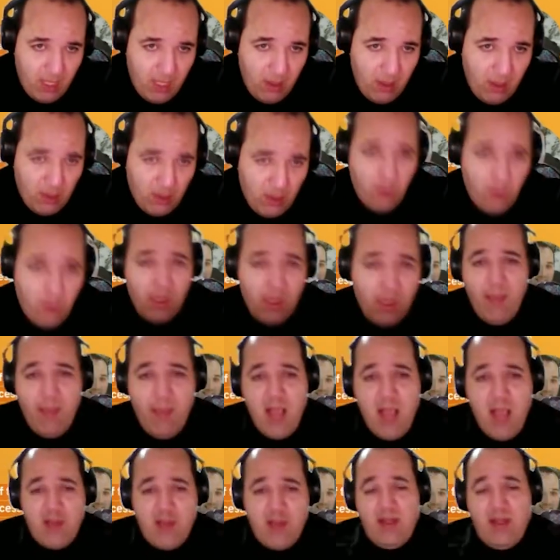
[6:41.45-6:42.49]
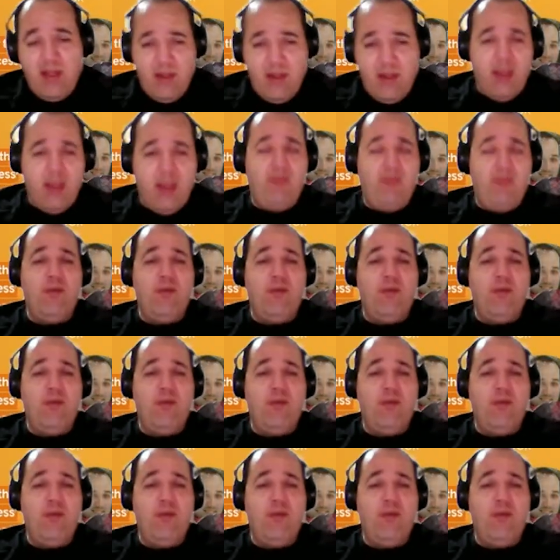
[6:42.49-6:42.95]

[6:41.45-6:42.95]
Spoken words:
So imagine it, if you